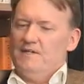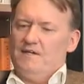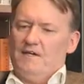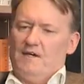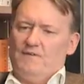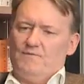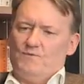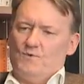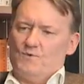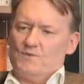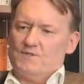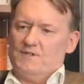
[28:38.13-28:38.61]

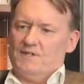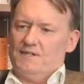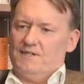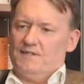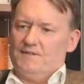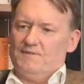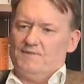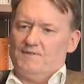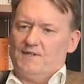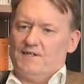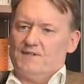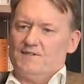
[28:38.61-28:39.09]
Unfortunately,
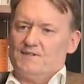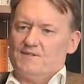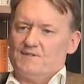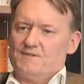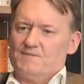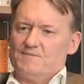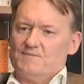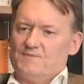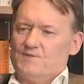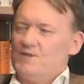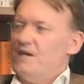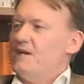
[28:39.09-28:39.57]

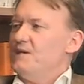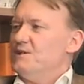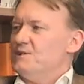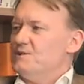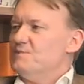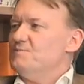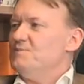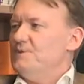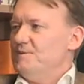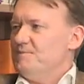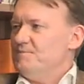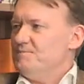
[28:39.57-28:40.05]
things change,
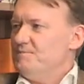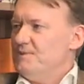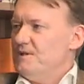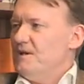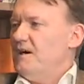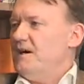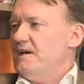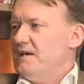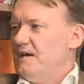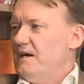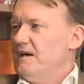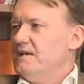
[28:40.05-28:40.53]
but
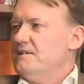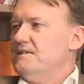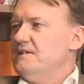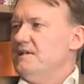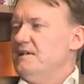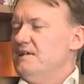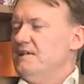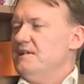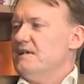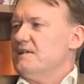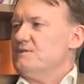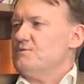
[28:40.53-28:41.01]

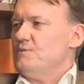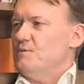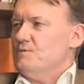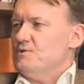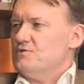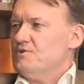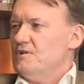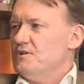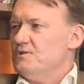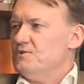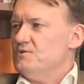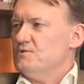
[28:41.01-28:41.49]
ideally that's what we're
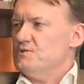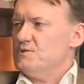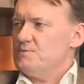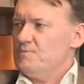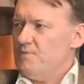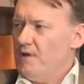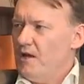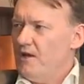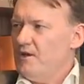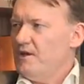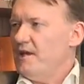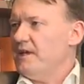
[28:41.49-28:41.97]
trying to do, just
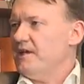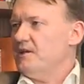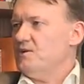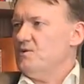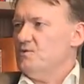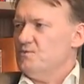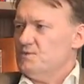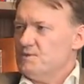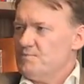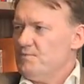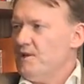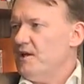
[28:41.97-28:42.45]
plant
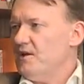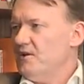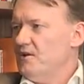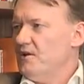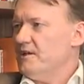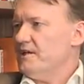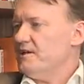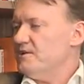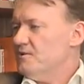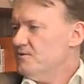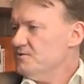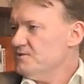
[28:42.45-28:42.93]
acorns,
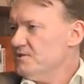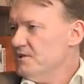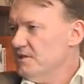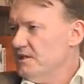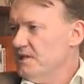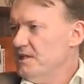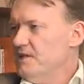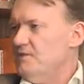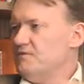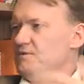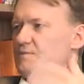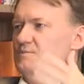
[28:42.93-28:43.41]
and
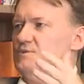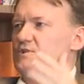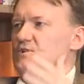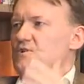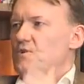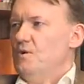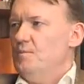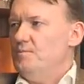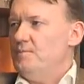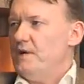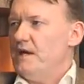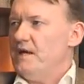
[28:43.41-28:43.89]
leave them to
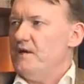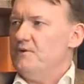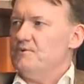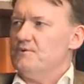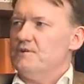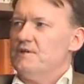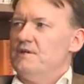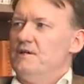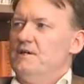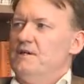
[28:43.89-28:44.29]
compound